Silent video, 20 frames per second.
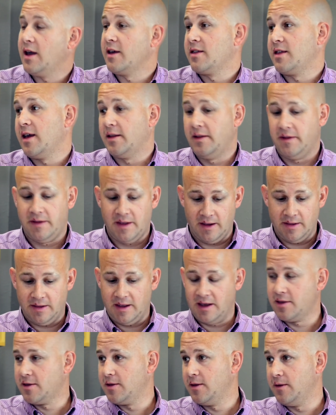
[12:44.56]
exactly.
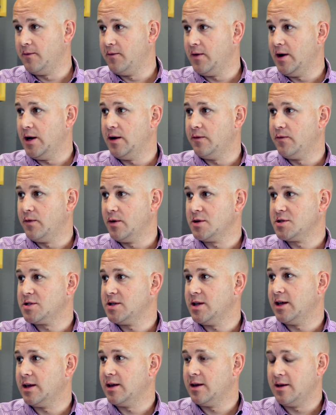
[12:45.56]
That's the very first
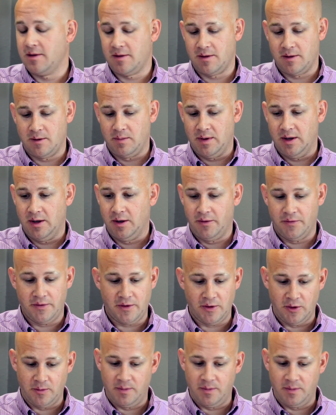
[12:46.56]
thing is the bill. So the